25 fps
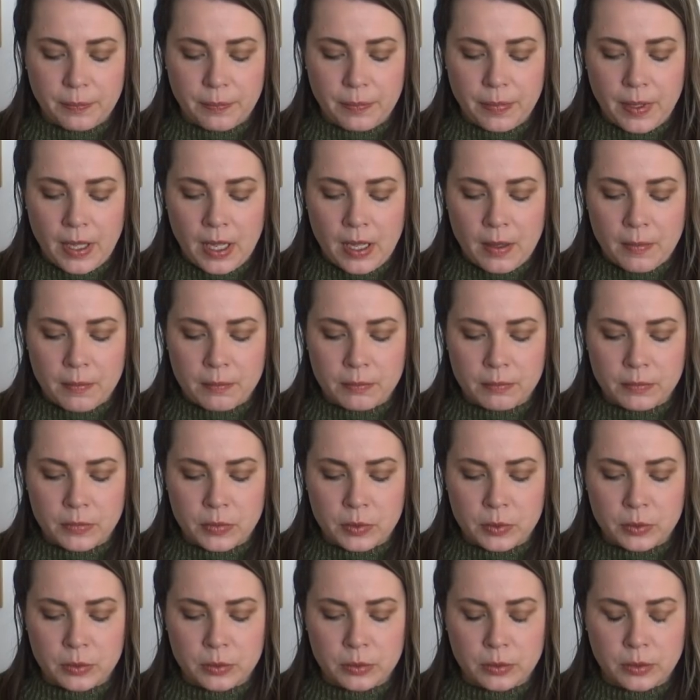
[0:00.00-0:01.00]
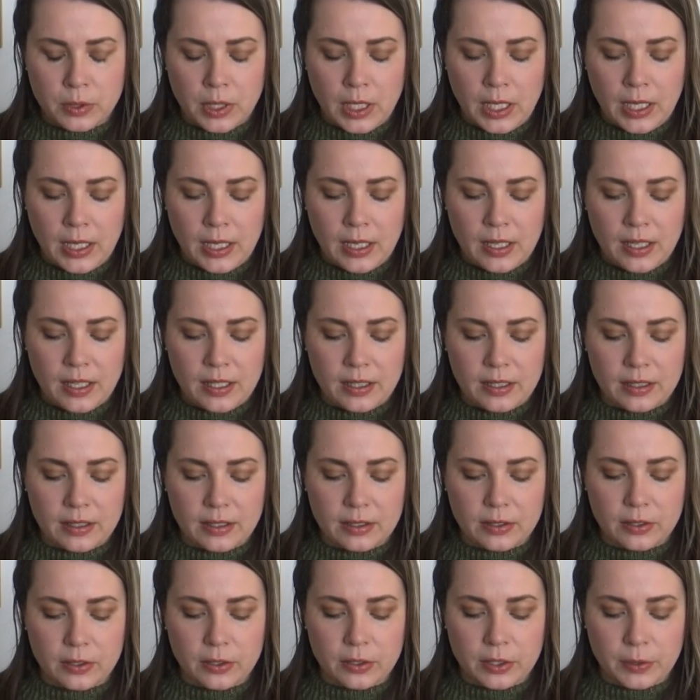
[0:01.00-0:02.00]
bamboo
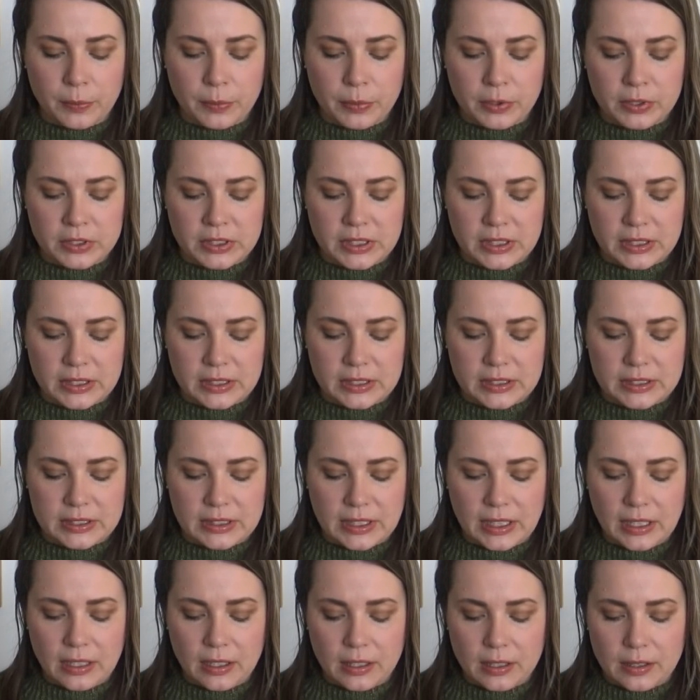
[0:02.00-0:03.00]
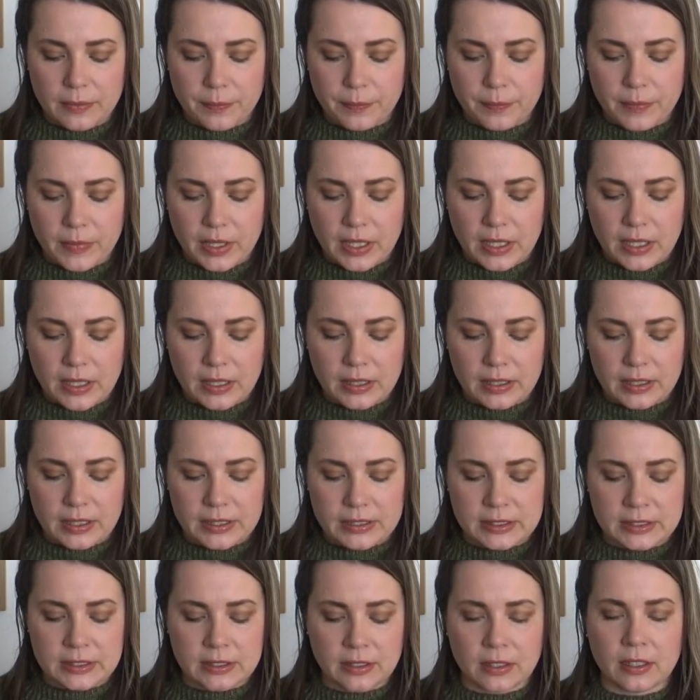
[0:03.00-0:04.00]
and 30% silk, and
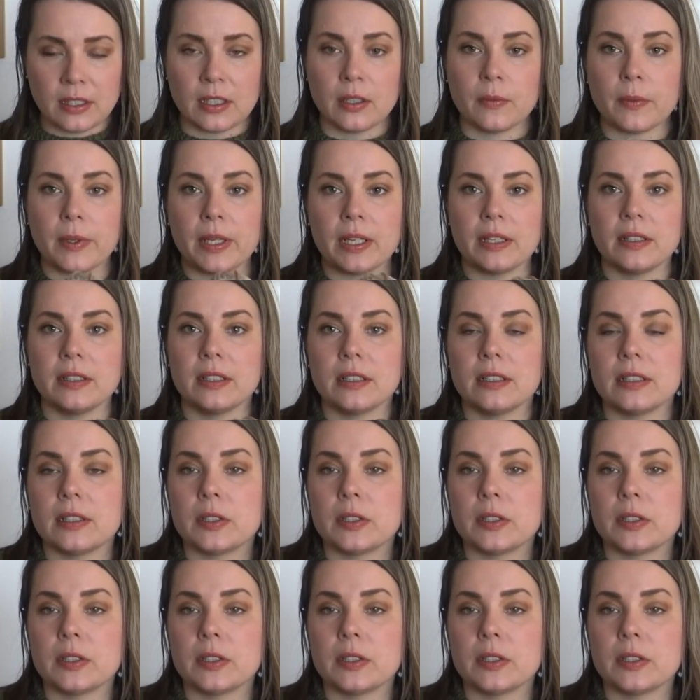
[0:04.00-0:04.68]
this is the colorway